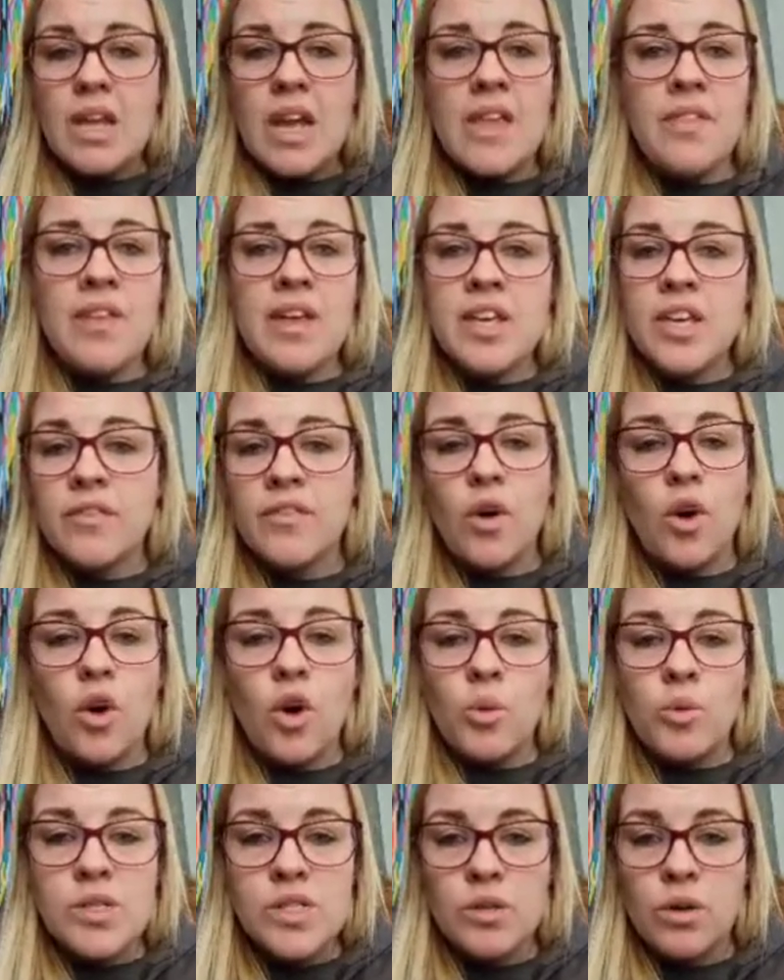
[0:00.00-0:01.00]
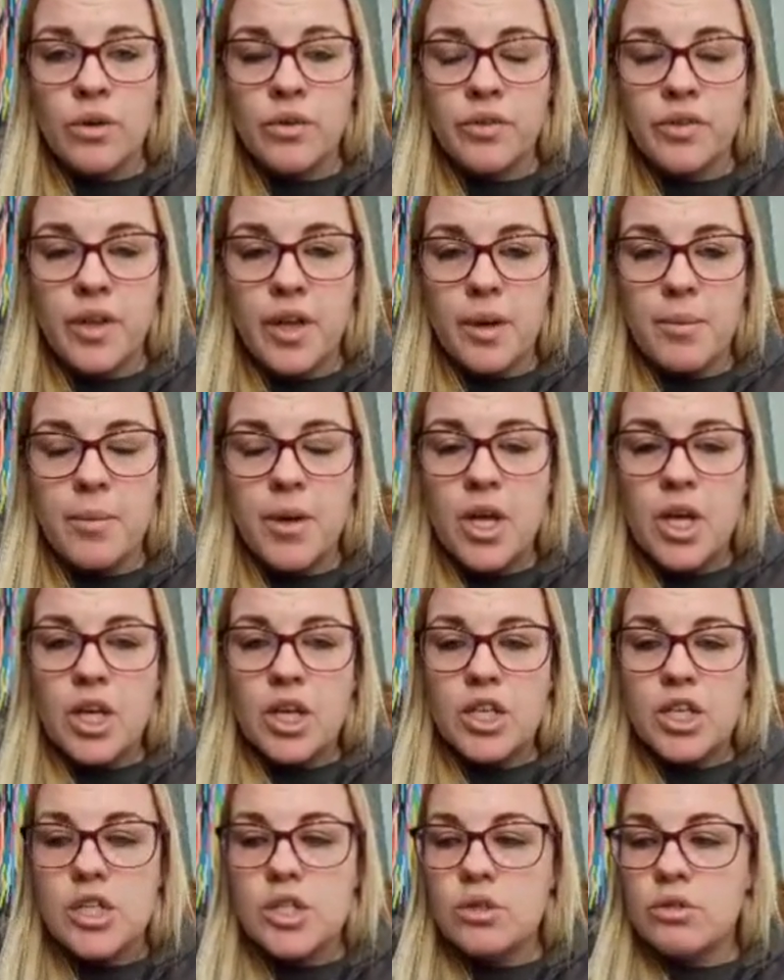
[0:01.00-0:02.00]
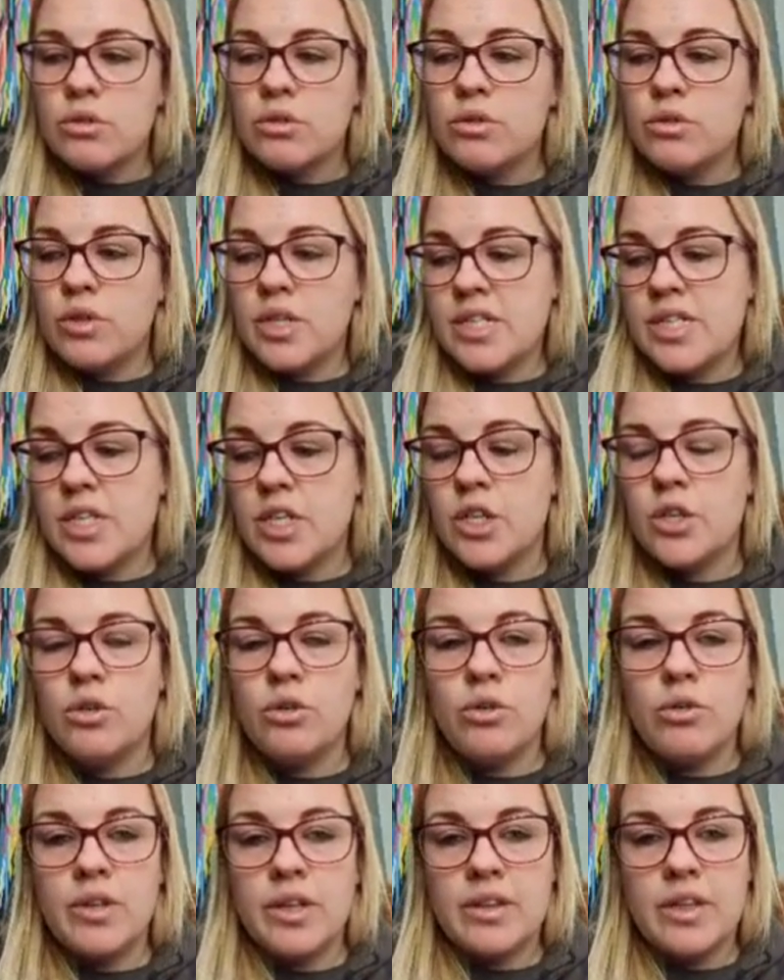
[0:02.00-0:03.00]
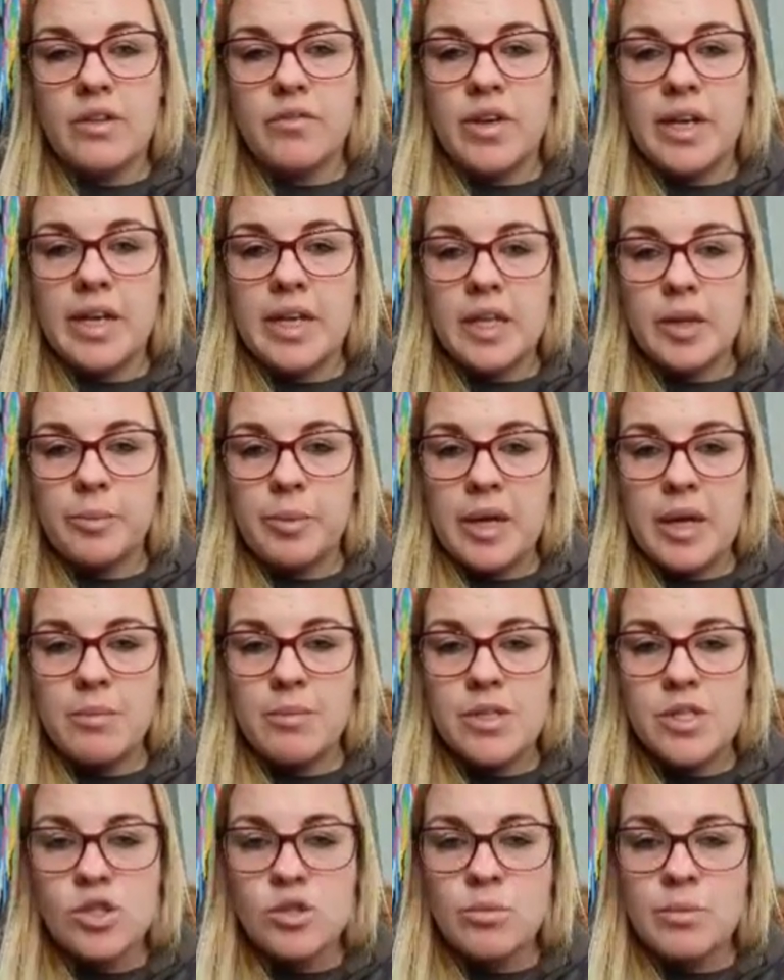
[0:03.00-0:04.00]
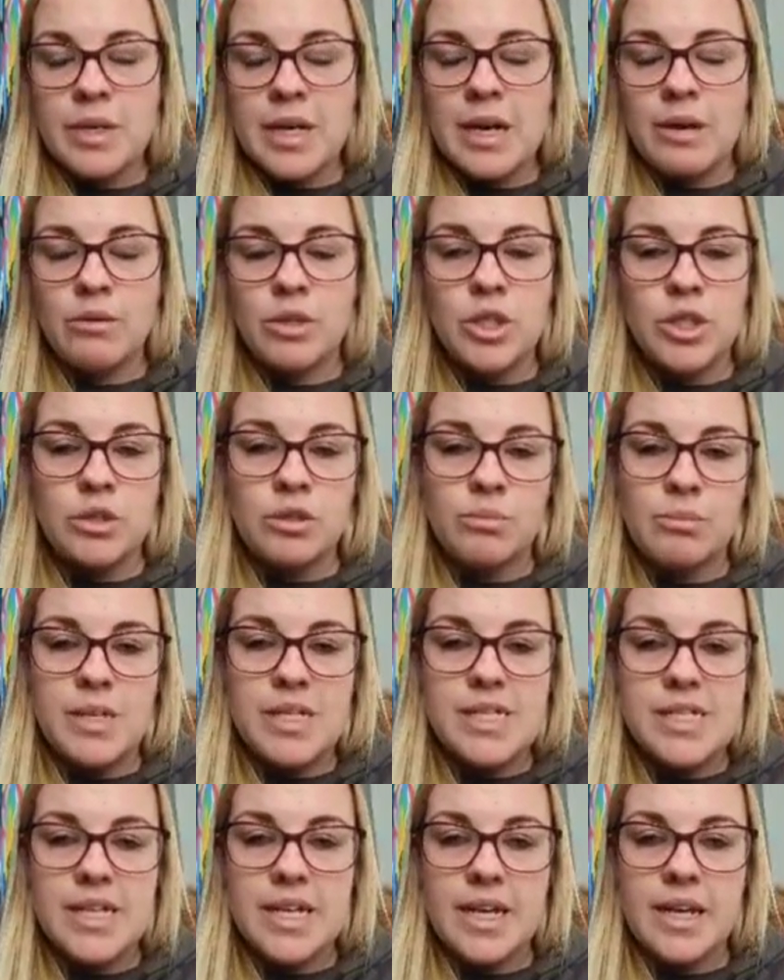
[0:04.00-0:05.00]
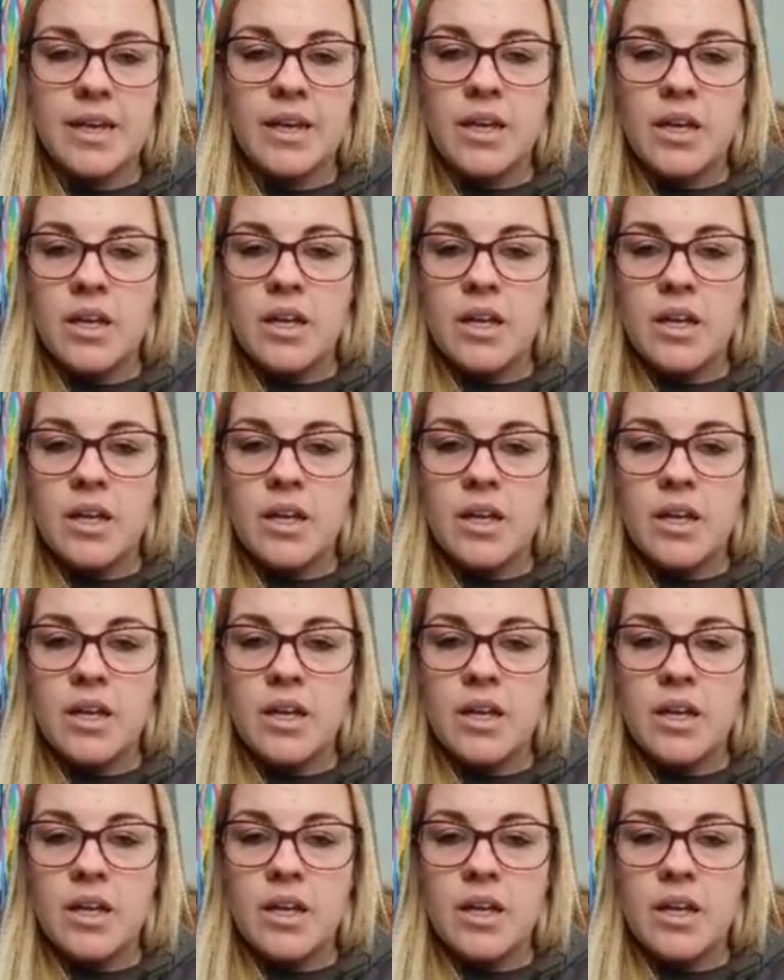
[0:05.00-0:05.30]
and then you've always got them. You don't notice it. You know that regular payment's coming out. You don't miss it.